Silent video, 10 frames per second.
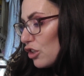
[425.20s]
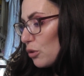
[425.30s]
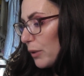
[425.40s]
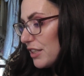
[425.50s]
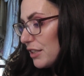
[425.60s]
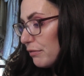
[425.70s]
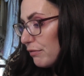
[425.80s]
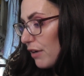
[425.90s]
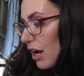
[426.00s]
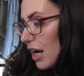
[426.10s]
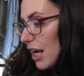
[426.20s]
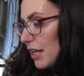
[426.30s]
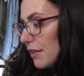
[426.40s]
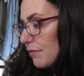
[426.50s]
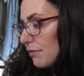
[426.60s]

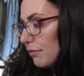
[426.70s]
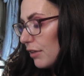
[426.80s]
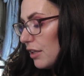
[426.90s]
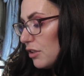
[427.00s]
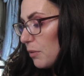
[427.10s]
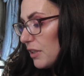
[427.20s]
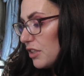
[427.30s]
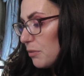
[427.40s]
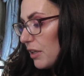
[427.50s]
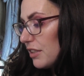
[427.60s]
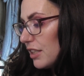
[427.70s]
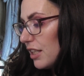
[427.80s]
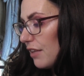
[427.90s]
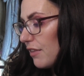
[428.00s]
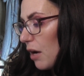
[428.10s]
25 in 2020,
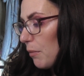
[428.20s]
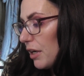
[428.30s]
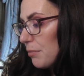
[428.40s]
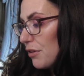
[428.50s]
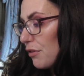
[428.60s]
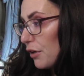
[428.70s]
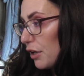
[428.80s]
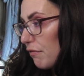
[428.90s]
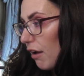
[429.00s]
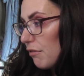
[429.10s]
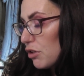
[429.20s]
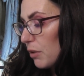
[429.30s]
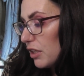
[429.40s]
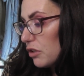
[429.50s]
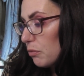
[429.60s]
and that went up to 35 in
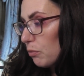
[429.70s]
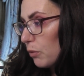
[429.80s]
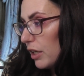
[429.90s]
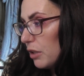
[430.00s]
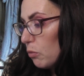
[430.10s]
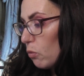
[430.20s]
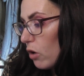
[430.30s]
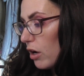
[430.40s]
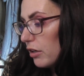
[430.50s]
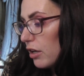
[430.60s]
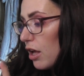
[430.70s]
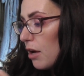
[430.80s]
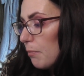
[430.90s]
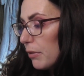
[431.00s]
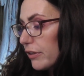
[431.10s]
2021,
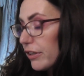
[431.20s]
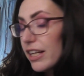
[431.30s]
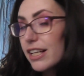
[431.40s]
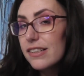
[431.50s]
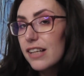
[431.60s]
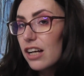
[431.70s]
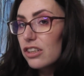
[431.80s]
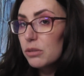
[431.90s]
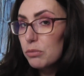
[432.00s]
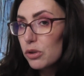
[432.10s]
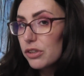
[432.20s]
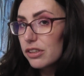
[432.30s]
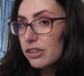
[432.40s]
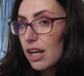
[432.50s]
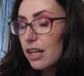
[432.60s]
but there is actually more
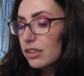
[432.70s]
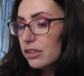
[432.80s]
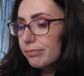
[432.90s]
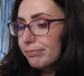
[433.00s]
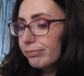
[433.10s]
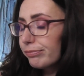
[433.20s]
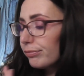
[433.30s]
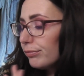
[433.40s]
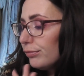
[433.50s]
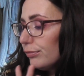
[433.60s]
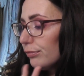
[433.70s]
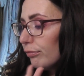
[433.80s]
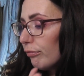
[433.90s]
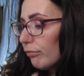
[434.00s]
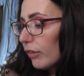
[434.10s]
than that,
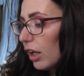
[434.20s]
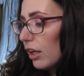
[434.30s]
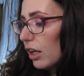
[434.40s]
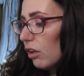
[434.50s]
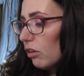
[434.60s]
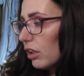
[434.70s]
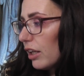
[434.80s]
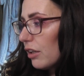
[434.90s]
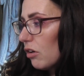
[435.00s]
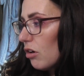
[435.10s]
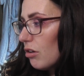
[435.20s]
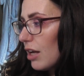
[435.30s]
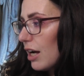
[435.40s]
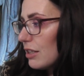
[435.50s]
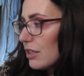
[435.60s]
and I'll get it all
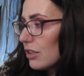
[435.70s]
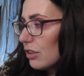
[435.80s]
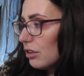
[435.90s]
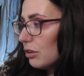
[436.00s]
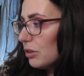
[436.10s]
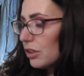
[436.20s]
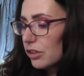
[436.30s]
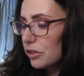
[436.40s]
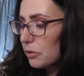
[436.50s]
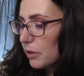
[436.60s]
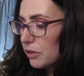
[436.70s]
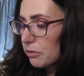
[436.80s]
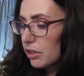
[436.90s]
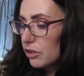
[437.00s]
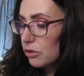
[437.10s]
added and included in the
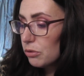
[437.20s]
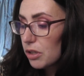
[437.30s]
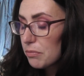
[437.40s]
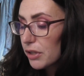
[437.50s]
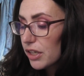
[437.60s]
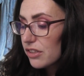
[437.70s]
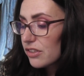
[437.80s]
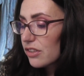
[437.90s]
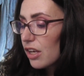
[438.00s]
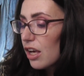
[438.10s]
2022 numbers.